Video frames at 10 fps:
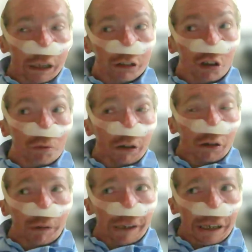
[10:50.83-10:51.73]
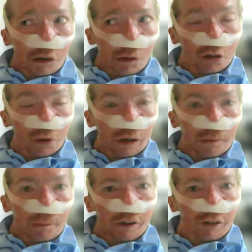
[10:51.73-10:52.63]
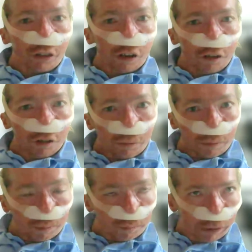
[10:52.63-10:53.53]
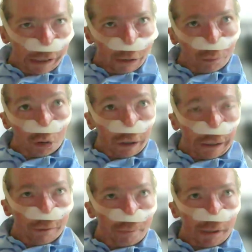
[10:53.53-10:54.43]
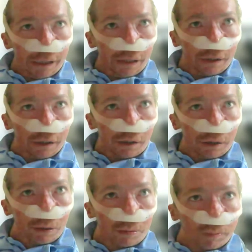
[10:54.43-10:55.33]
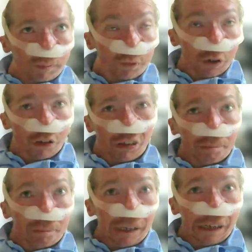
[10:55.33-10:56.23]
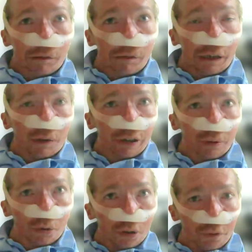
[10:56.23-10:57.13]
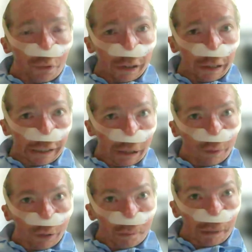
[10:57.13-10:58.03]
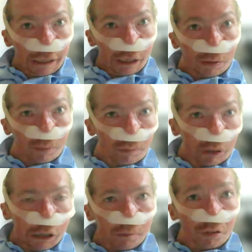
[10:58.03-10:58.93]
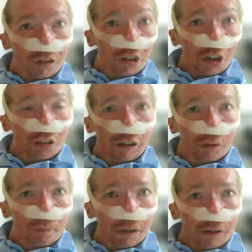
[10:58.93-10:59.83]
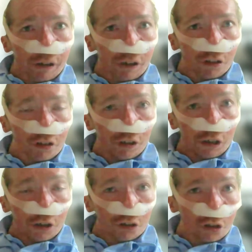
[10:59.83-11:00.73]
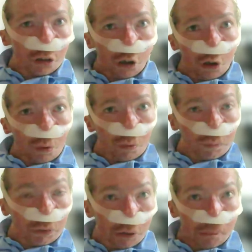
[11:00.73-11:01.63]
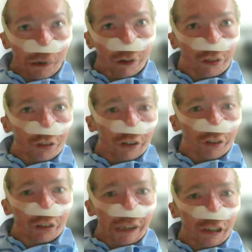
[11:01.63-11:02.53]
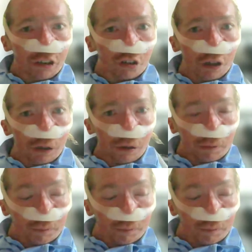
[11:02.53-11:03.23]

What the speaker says: I do regret not doing a master's. It would have given me, firstly, background. It would have given me research experience to do the master's dissertation.